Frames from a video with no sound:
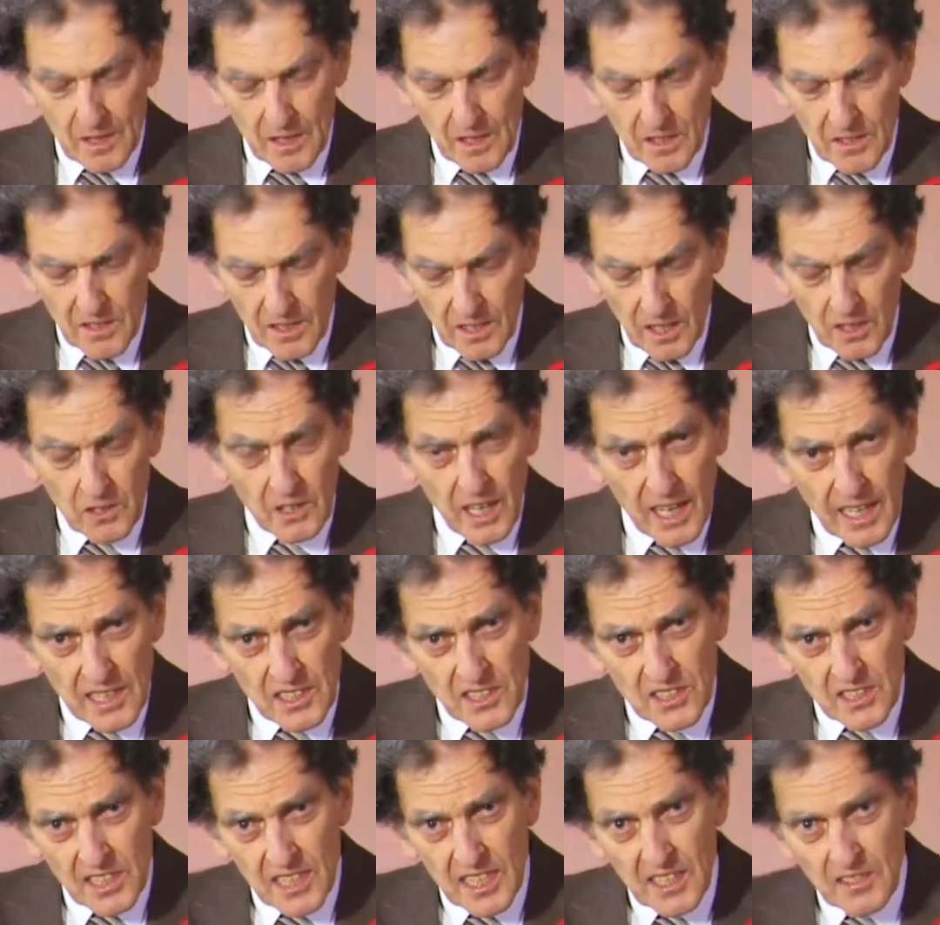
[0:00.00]

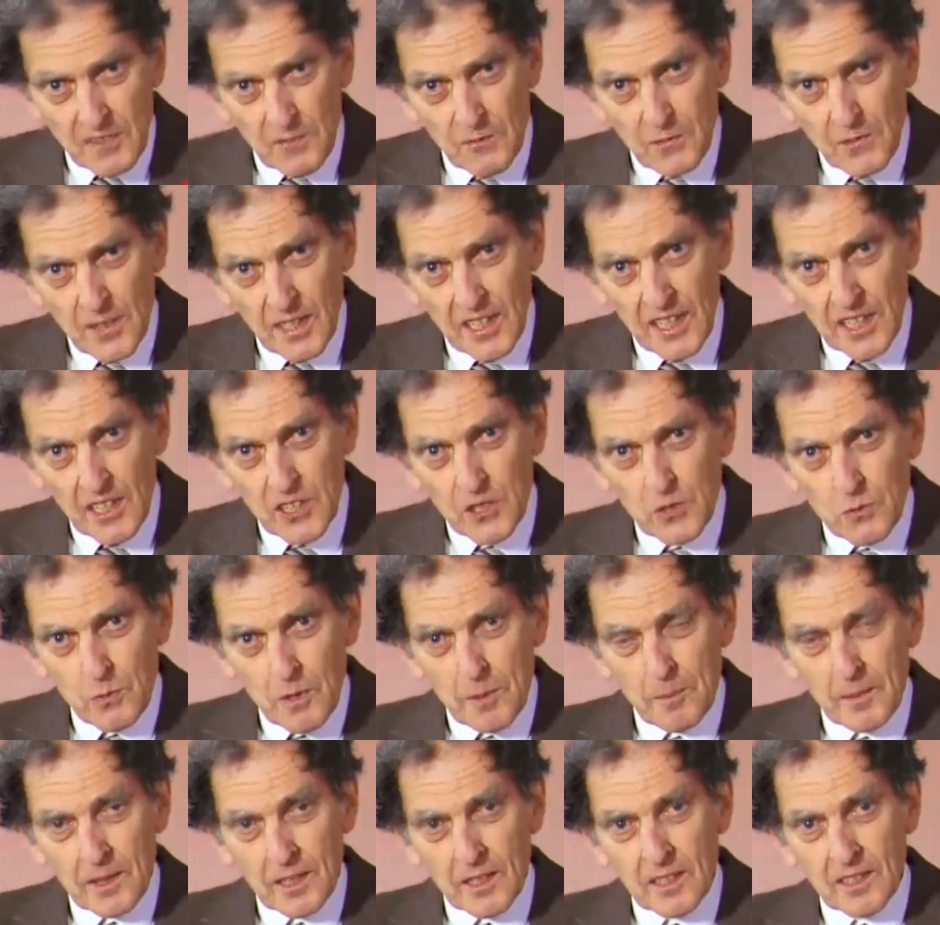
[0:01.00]
has seen village
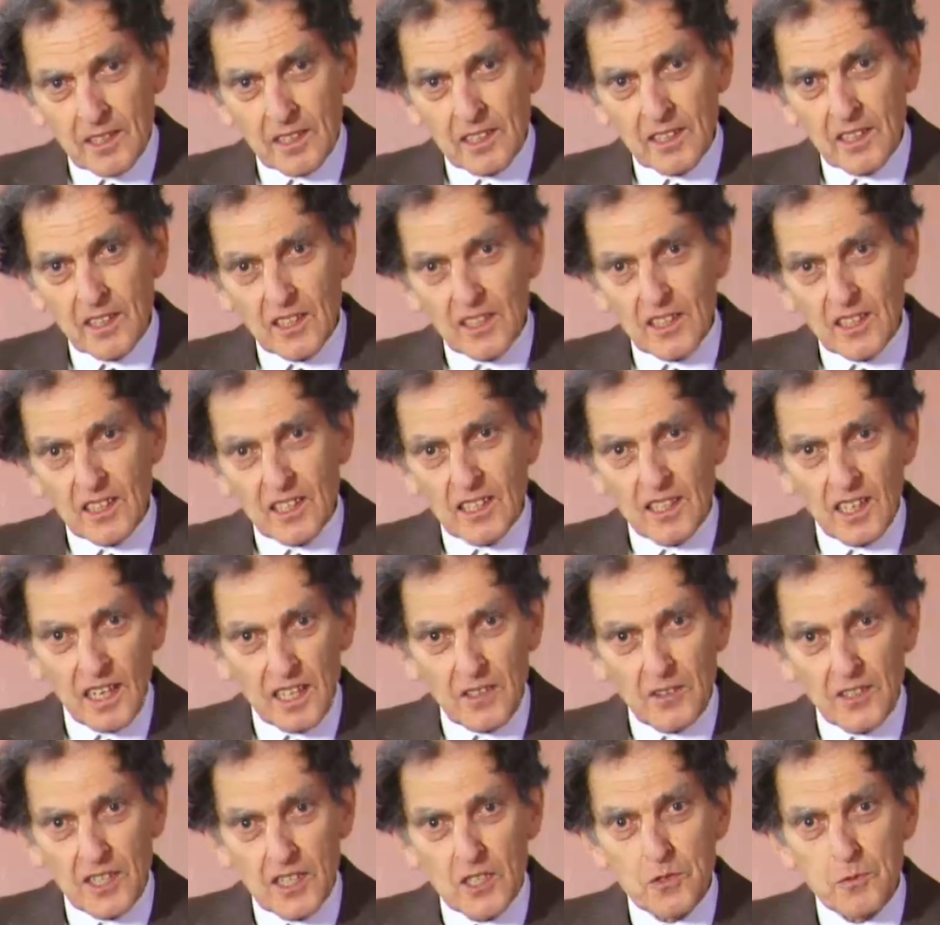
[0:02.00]
women
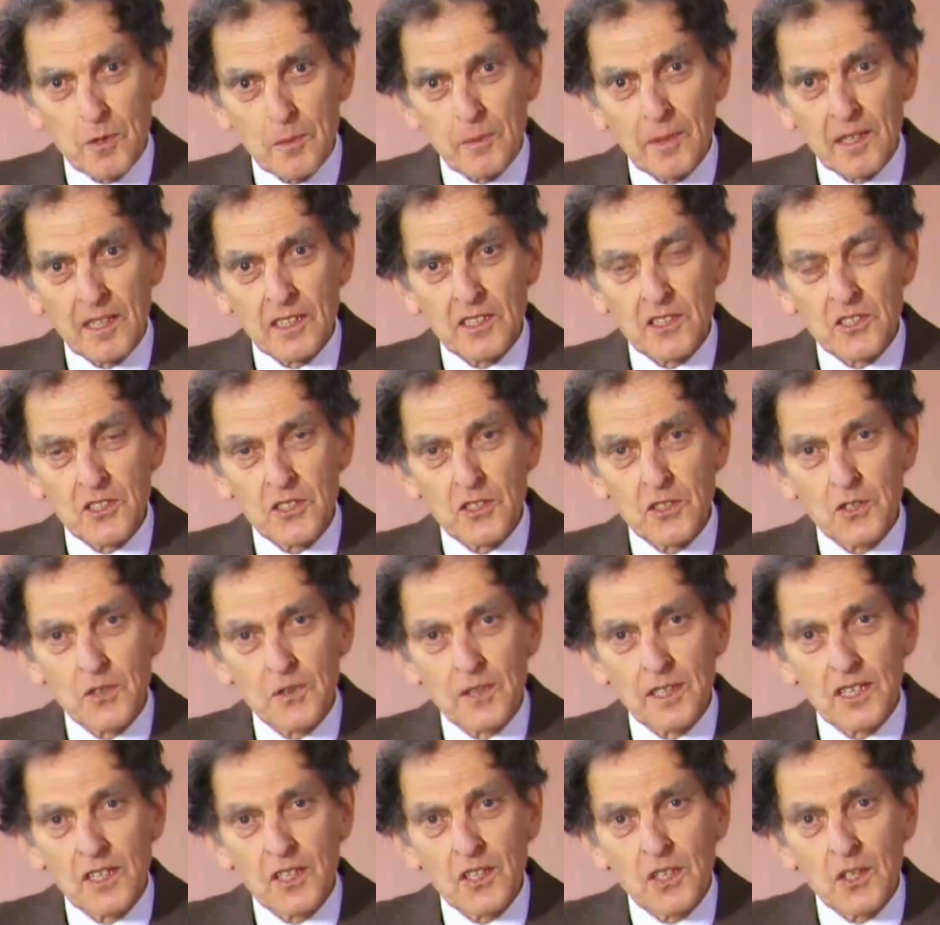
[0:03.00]
like these women in the
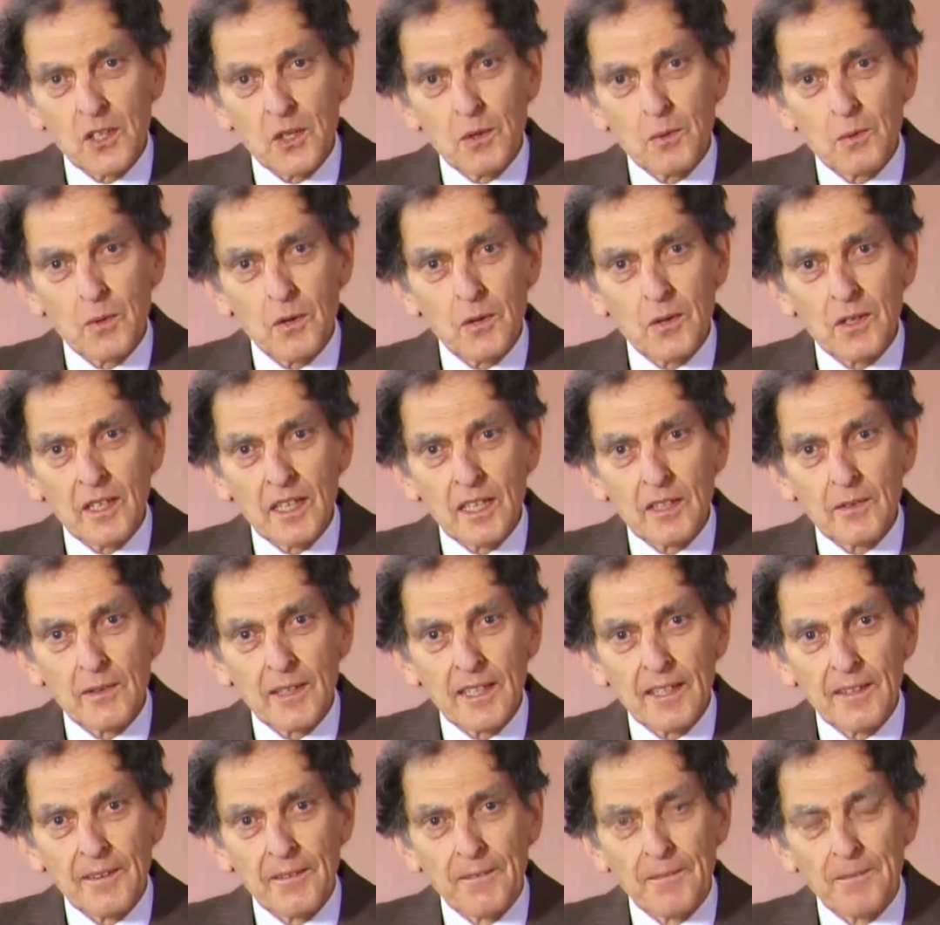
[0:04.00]
story walking
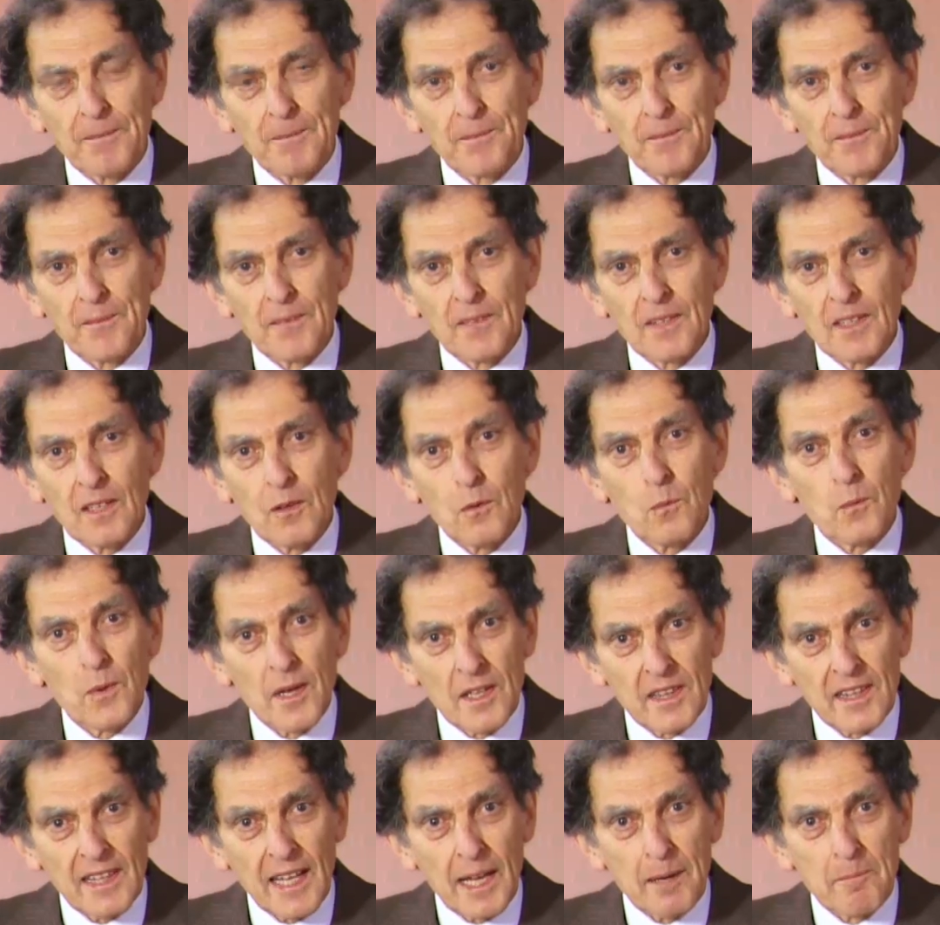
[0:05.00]
around
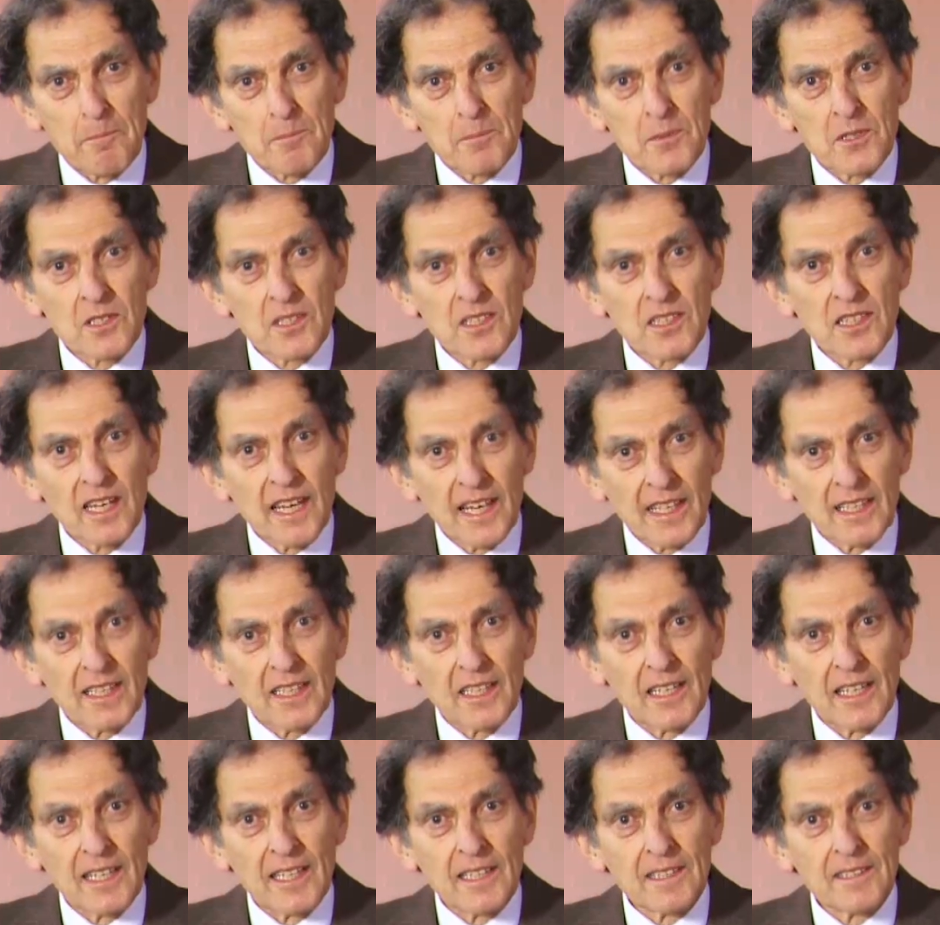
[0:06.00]
with lamps at
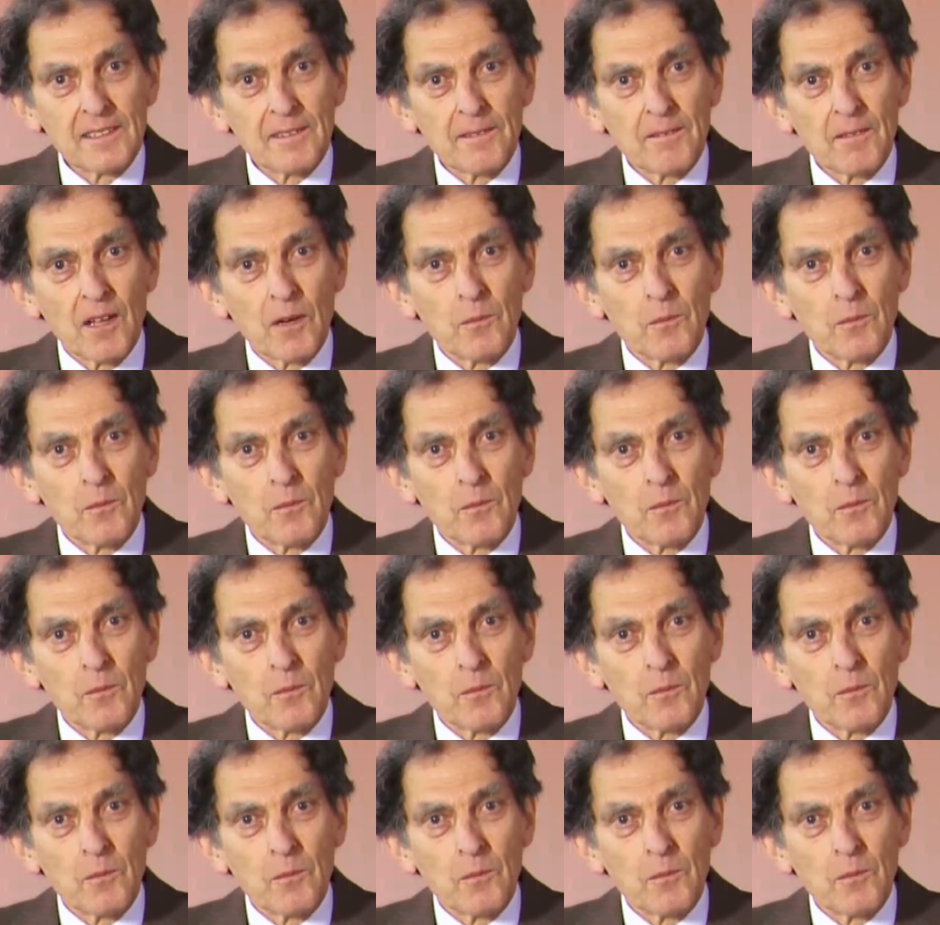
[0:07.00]
night.